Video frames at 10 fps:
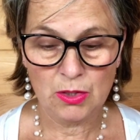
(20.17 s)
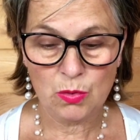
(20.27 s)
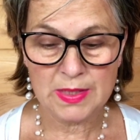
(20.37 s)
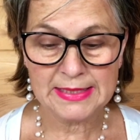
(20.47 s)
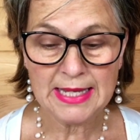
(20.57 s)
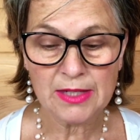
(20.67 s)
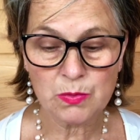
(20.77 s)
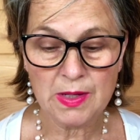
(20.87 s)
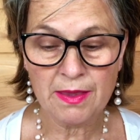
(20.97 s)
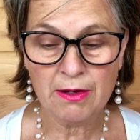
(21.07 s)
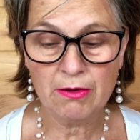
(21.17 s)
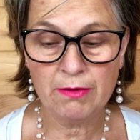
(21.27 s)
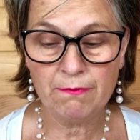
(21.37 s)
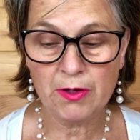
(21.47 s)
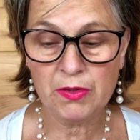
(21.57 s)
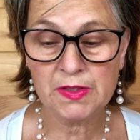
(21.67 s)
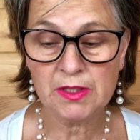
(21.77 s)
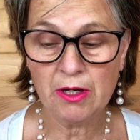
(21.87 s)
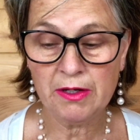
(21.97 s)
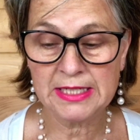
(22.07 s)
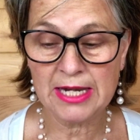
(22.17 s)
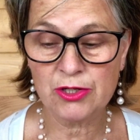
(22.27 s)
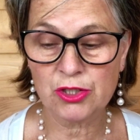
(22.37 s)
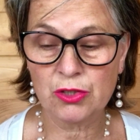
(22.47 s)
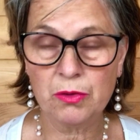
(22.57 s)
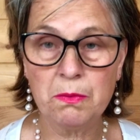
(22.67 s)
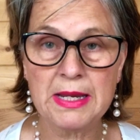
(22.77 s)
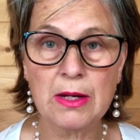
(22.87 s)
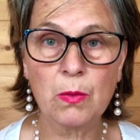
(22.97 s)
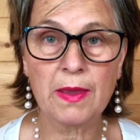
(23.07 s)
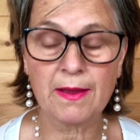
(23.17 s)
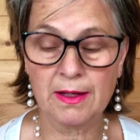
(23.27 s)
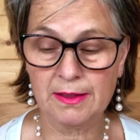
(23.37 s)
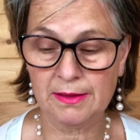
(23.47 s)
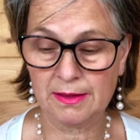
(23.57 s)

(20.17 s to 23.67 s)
We sat with her and focused our attention on being with her.